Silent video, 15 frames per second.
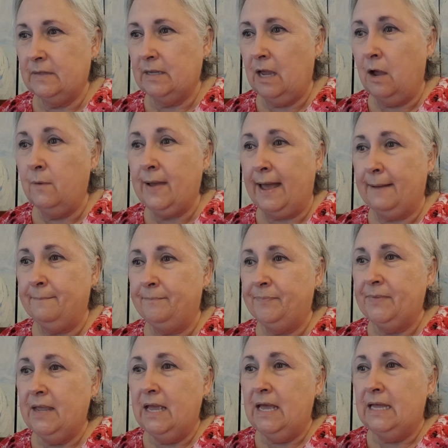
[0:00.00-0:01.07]
Okay,
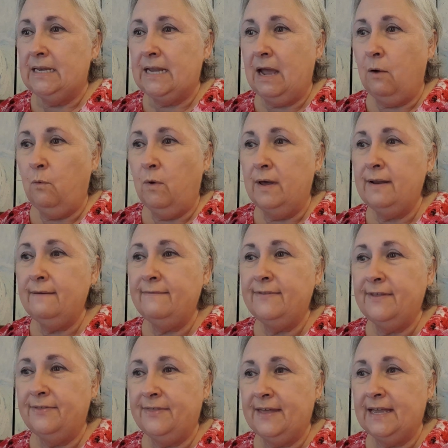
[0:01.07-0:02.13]
now one of
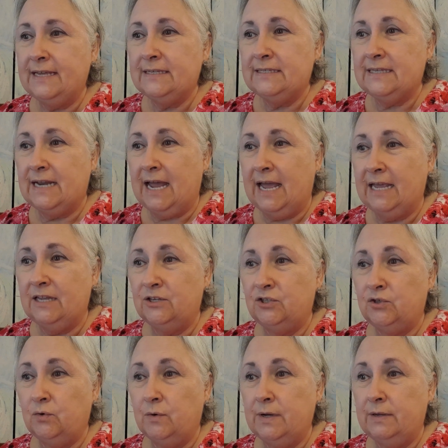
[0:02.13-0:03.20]
the things that I
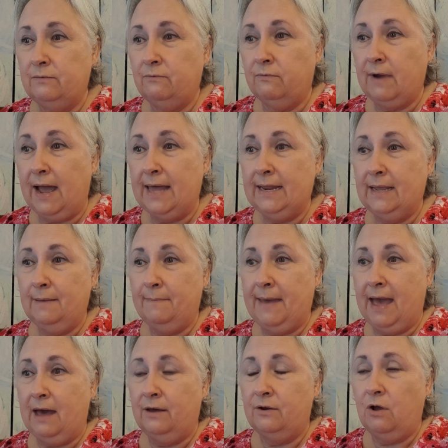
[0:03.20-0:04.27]
enjoyed writing
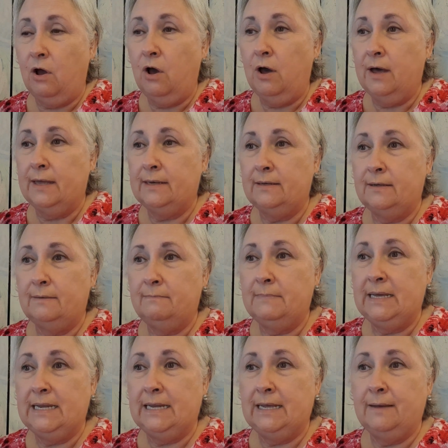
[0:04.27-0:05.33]
about on
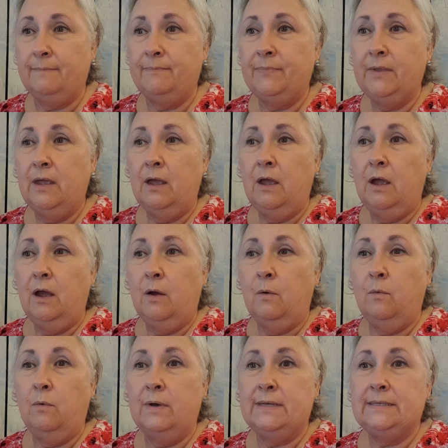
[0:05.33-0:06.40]
Medium
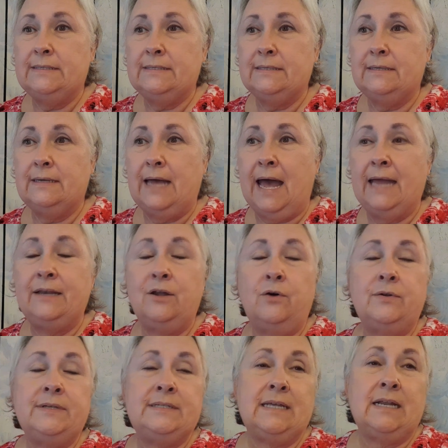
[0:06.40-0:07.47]
was I
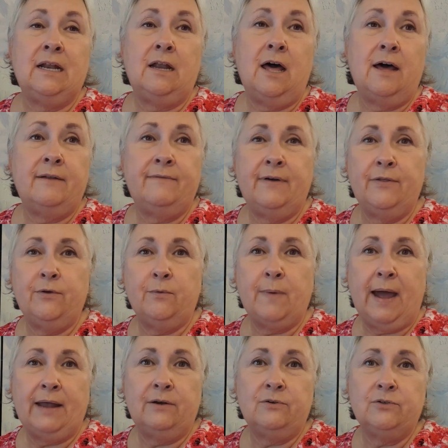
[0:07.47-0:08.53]
noticed that a lot of other
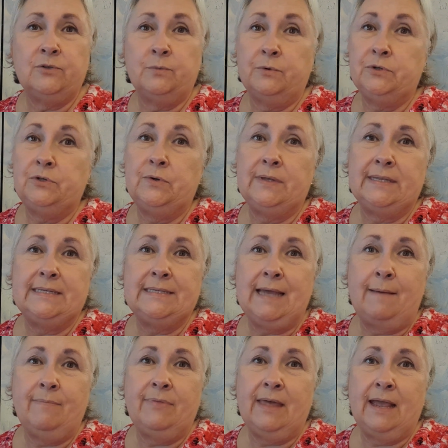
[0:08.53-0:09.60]
writers were doing the
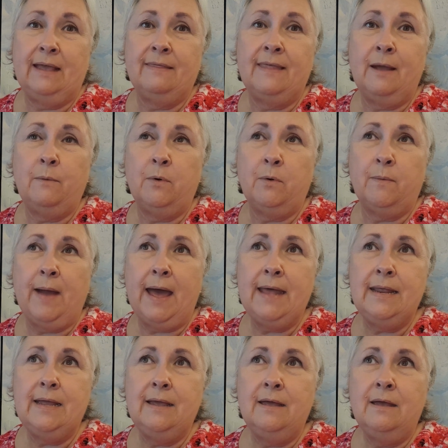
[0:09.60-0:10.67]
same thing, and they were
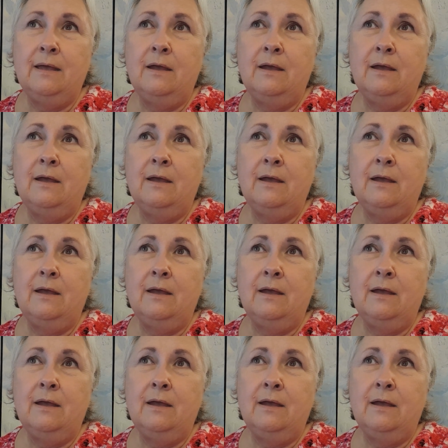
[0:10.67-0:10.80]
writing